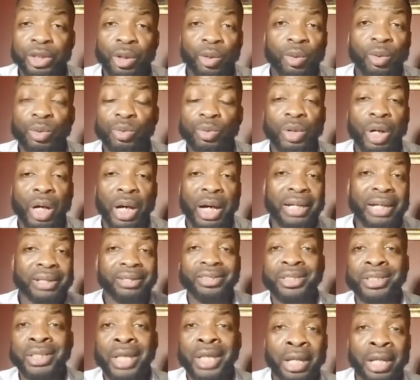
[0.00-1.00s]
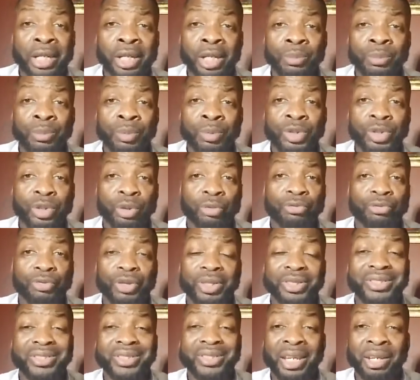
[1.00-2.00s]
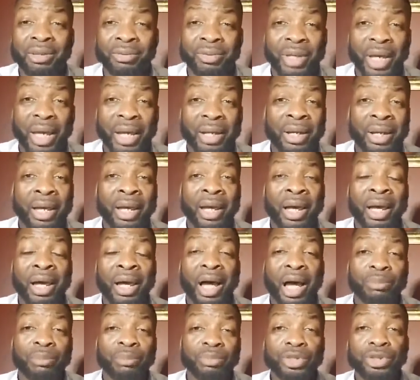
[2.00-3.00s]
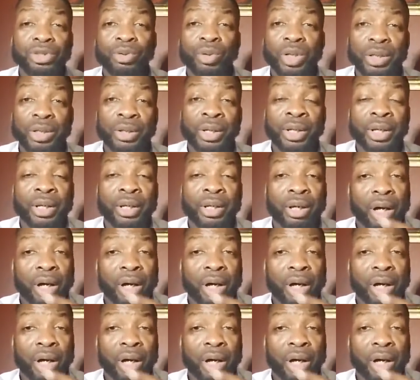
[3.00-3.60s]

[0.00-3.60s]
don't understand Hebrew, so for the sake of that, I'm just going to